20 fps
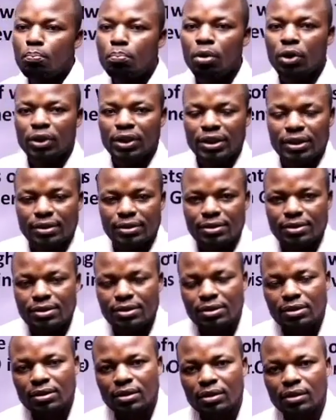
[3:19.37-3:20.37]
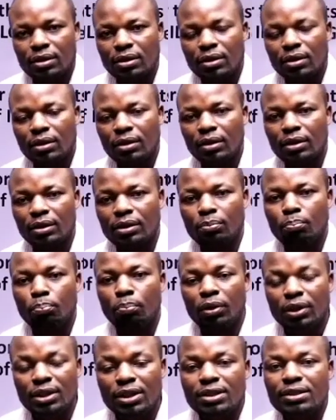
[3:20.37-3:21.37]
bodies.
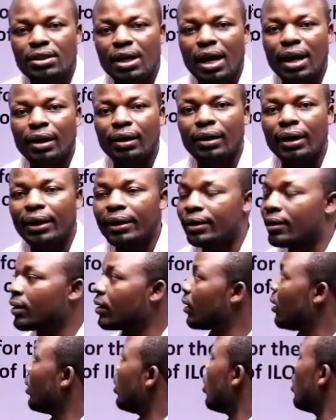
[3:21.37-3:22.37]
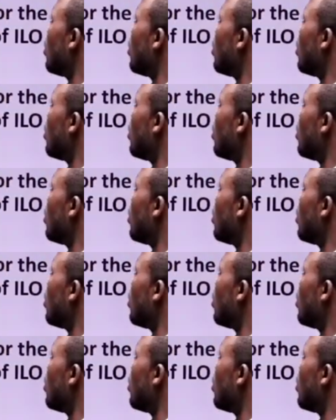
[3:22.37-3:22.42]
Bodies are like